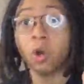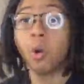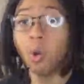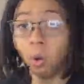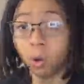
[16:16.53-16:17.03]

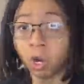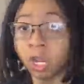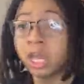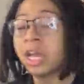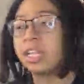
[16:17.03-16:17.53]

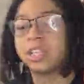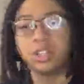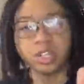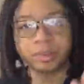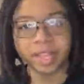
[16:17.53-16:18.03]
or this
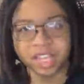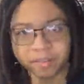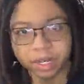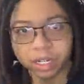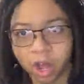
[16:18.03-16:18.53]
dude spent
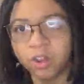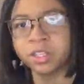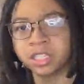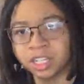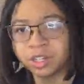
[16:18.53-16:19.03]
$70
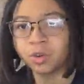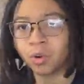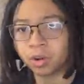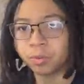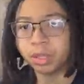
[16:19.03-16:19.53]
to sit in a
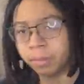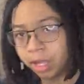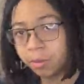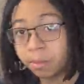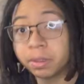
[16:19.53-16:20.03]
corner with a
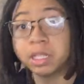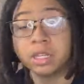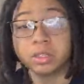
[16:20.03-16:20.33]
melee weapon.